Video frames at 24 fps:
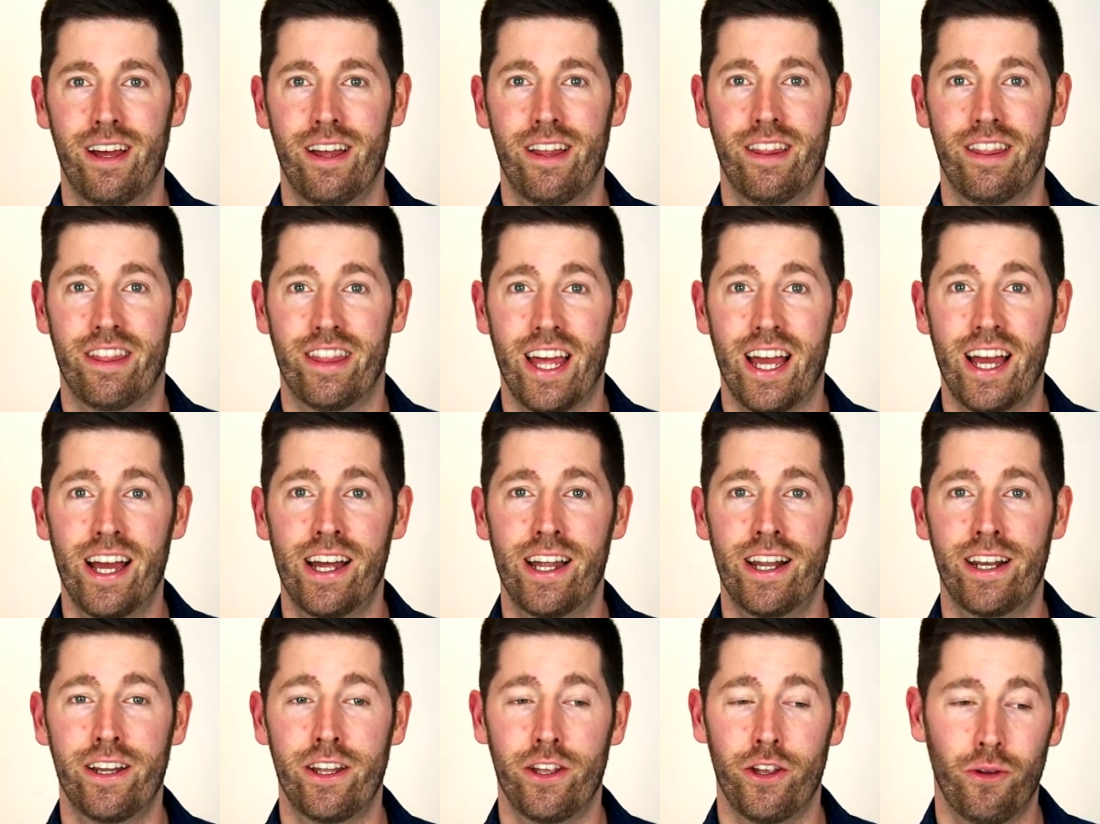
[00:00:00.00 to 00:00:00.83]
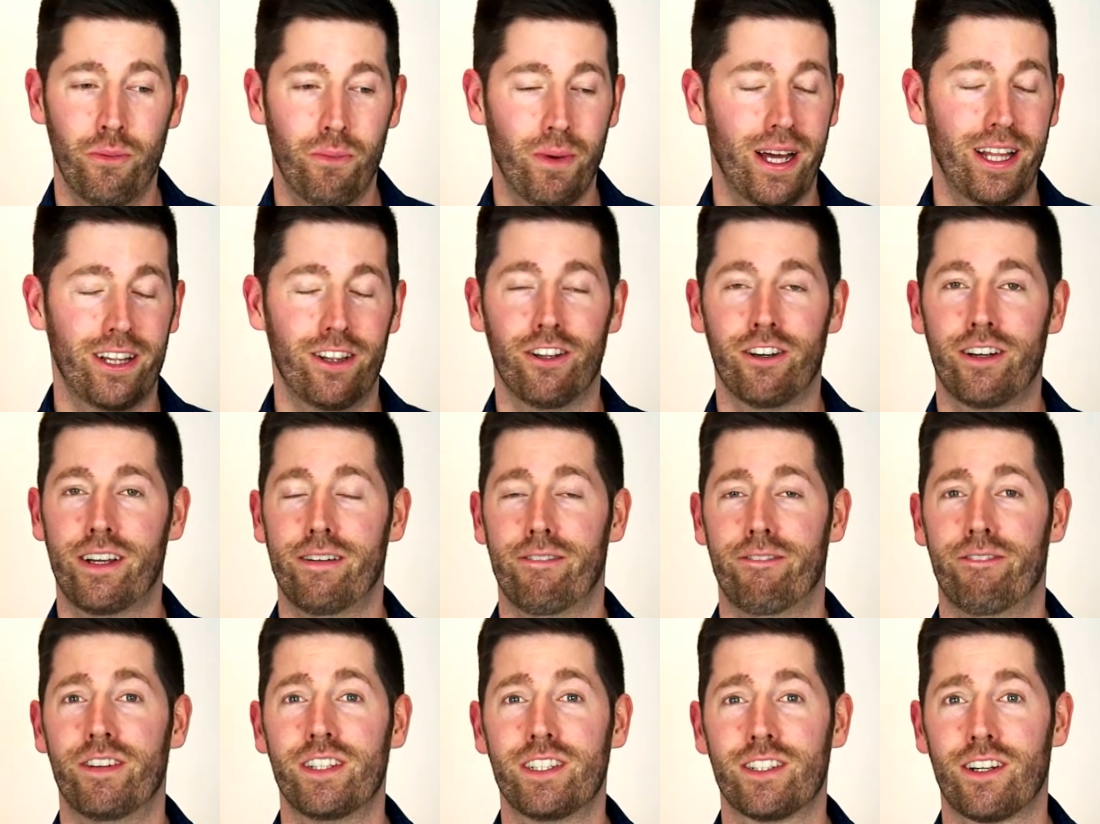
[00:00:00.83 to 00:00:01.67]
then you might look
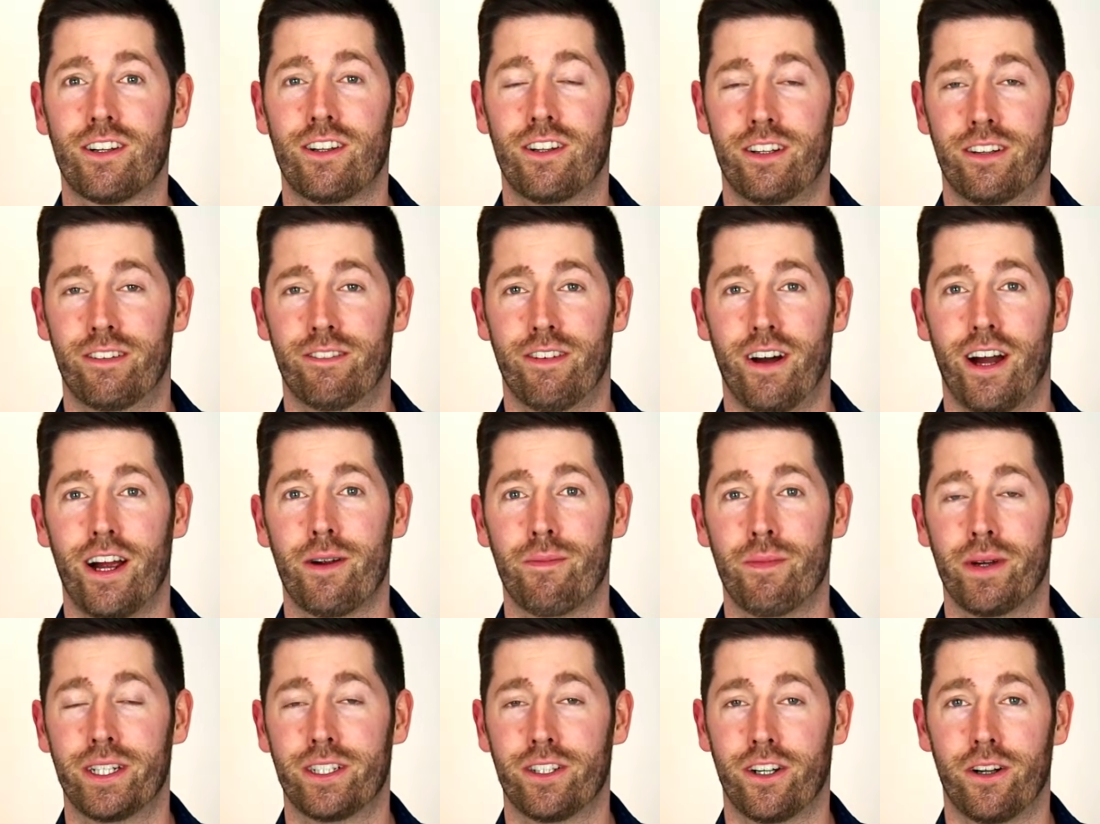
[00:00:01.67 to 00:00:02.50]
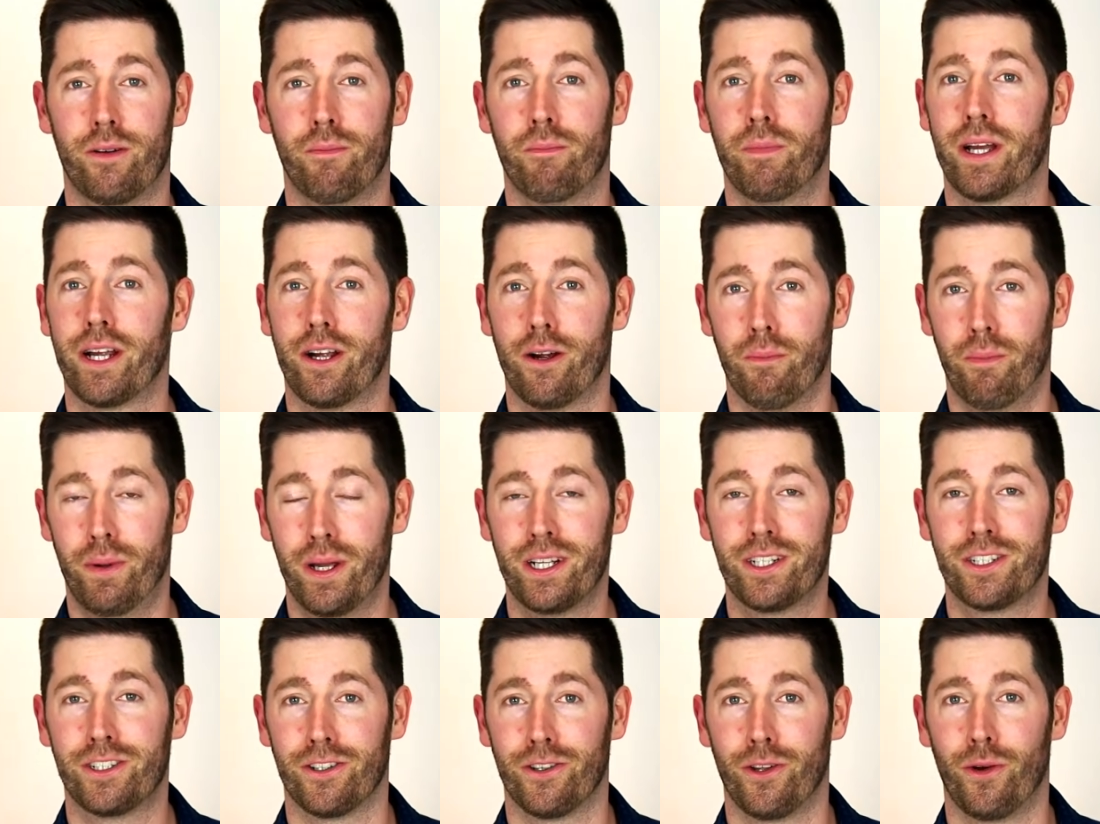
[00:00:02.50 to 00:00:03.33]
at physical environment on a bigger
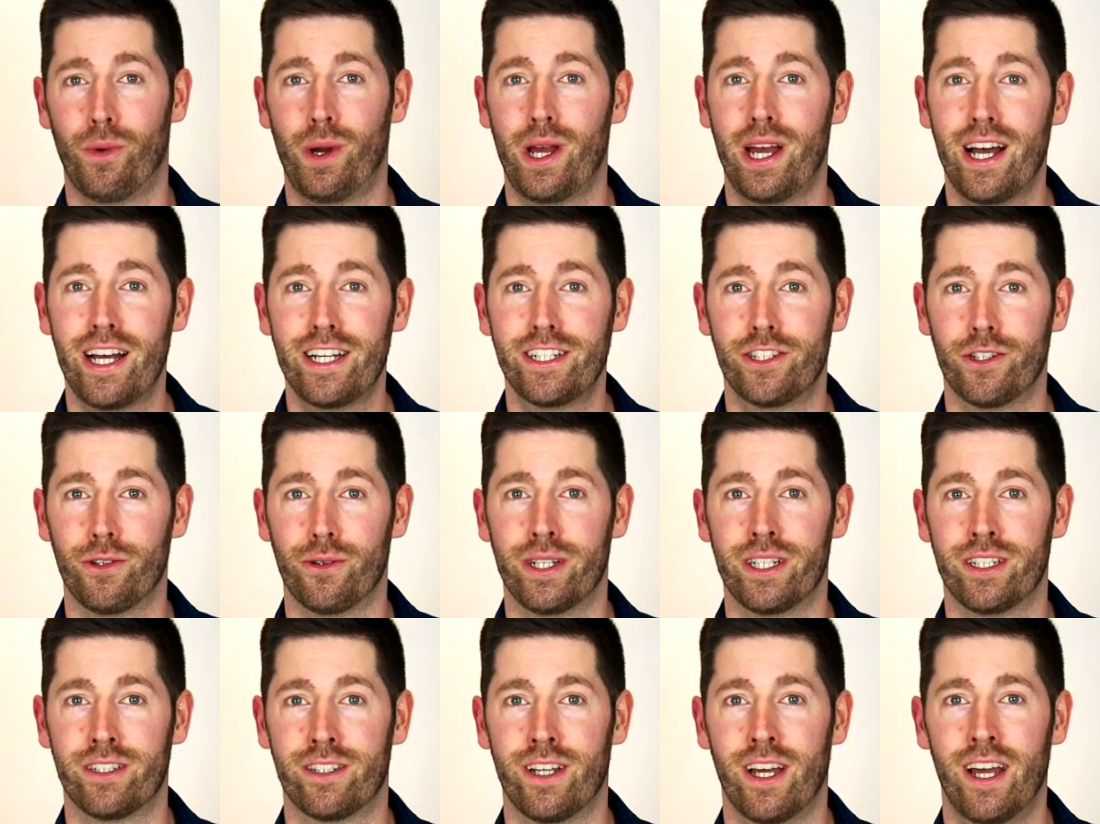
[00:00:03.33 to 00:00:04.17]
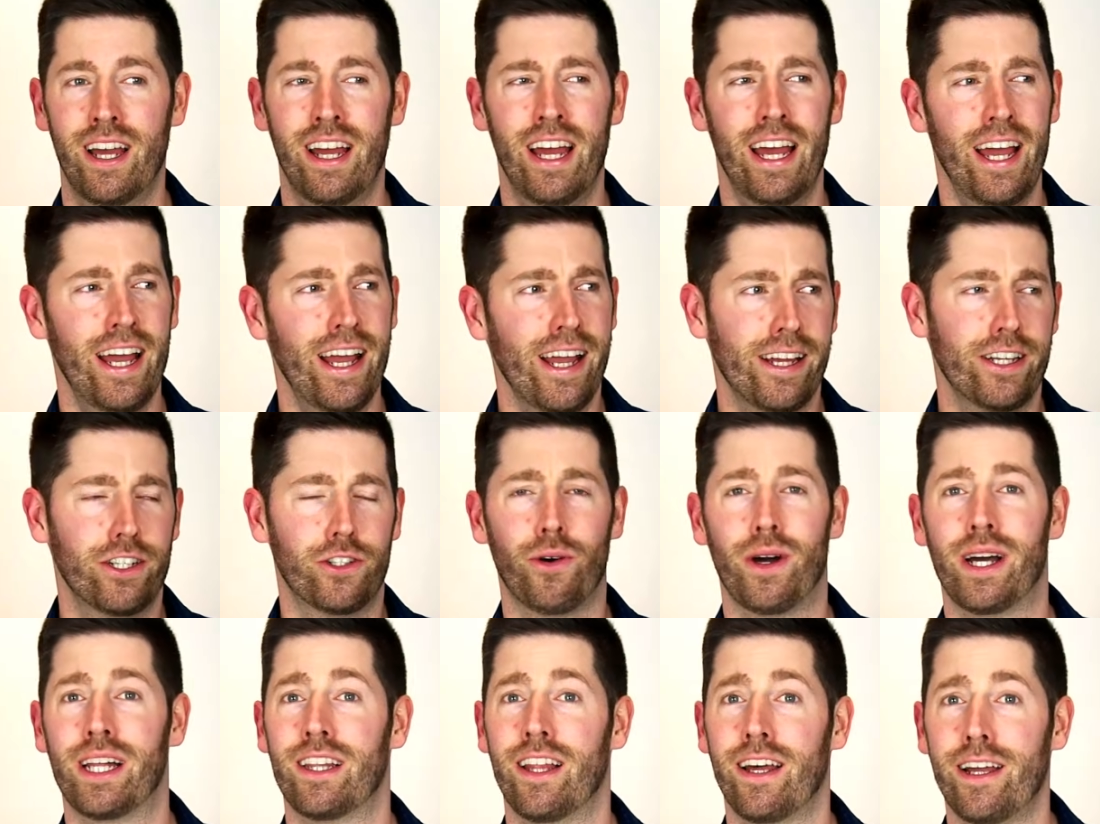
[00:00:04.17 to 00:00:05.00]
picture. The way I do is, hey, do
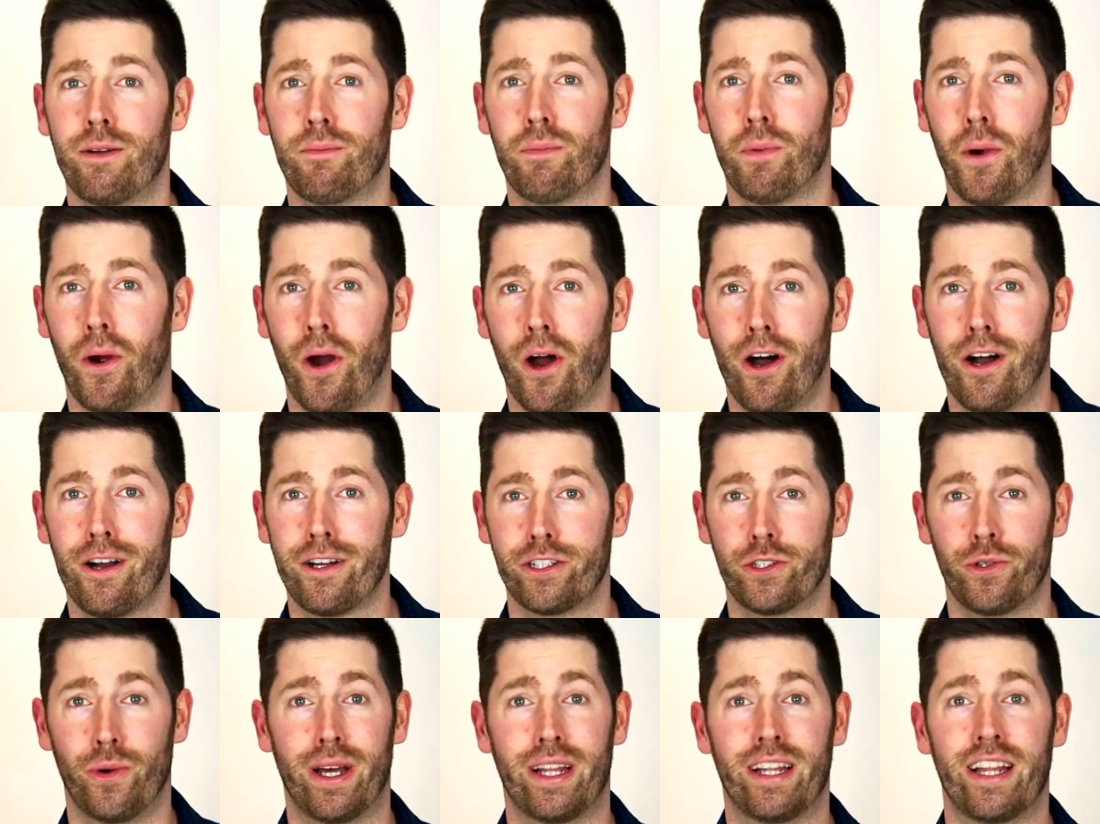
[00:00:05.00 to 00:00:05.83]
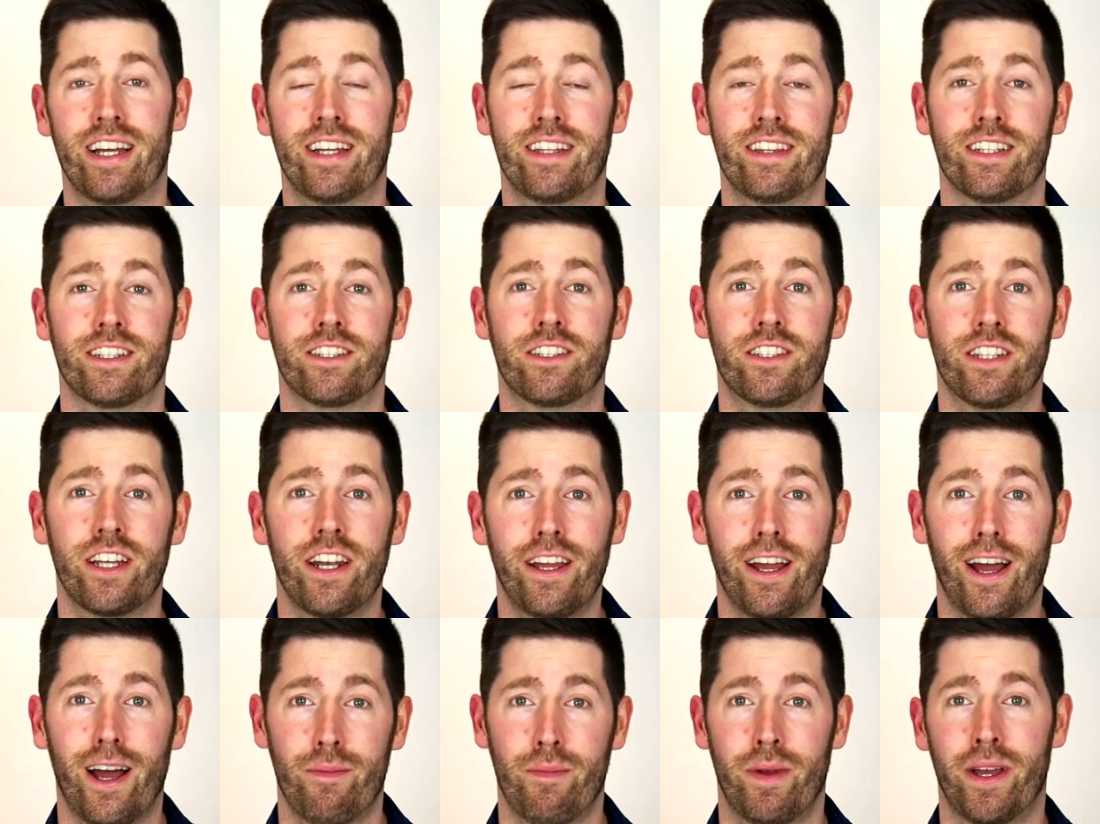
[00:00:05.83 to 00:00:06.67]
I like Prague? Do I like the
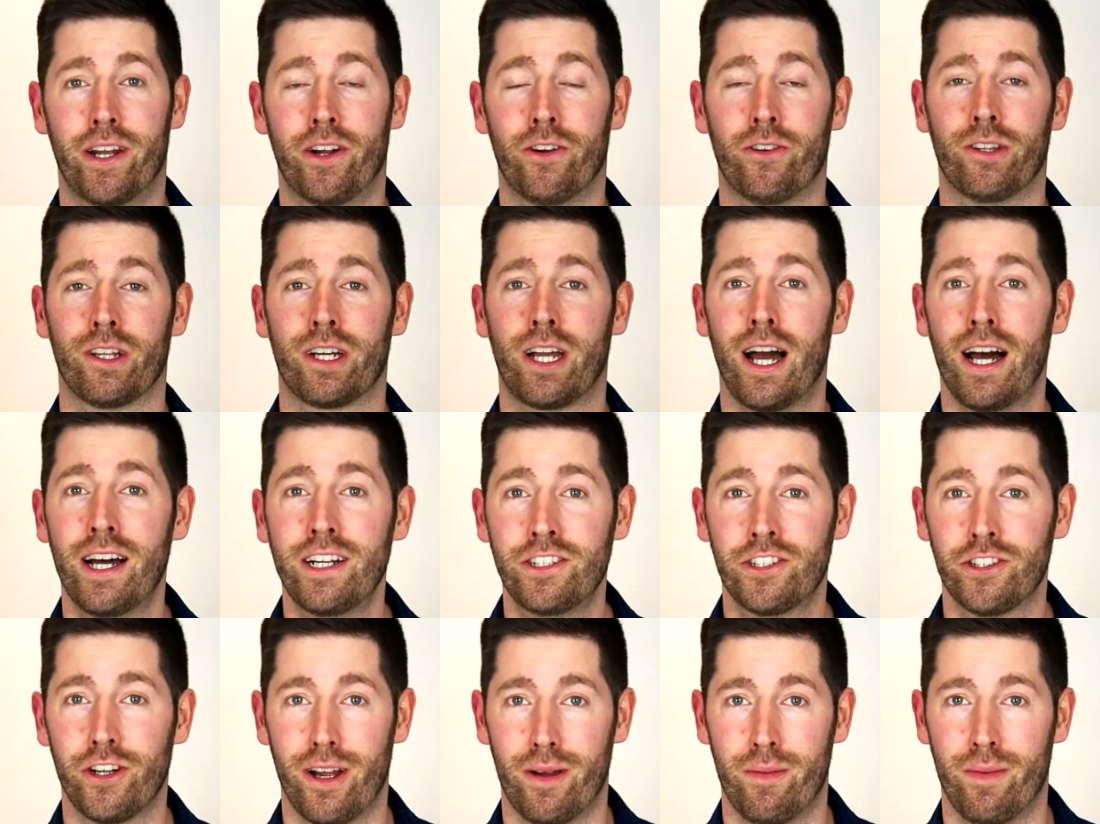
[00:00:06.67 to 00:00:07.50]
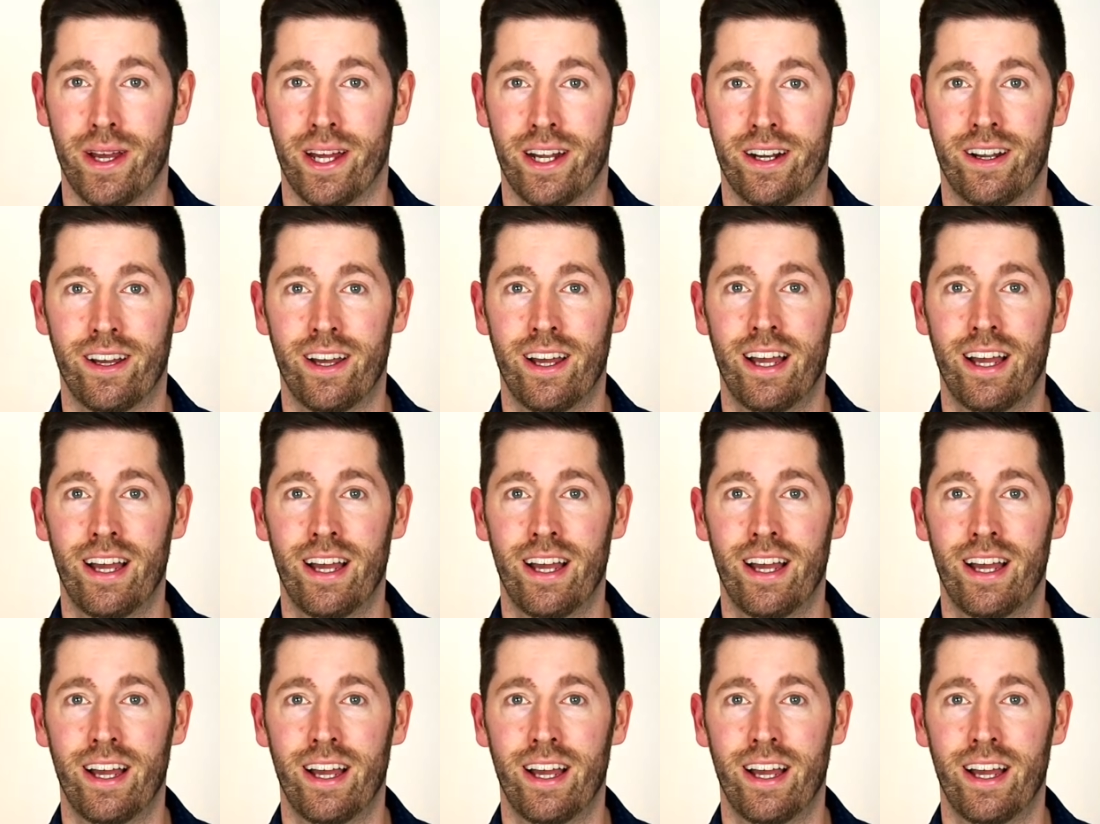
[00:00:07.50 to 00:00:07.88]
city I'm in or the country I'm in?